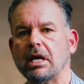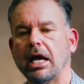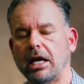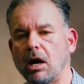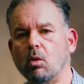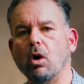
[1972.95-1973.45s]

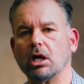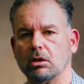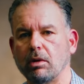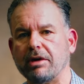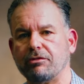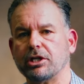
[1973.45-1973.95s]
And I walked
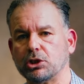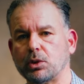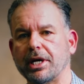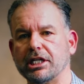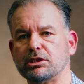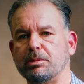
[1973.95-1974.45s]
away from the
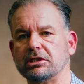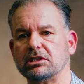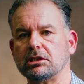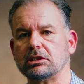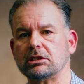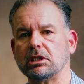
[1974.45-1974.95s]
trash
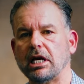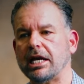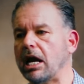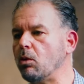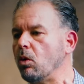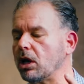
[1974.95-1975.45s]
business
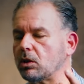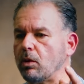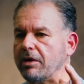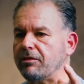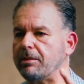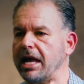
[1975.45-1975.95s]
and I walked
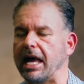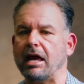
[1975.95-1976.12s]
away from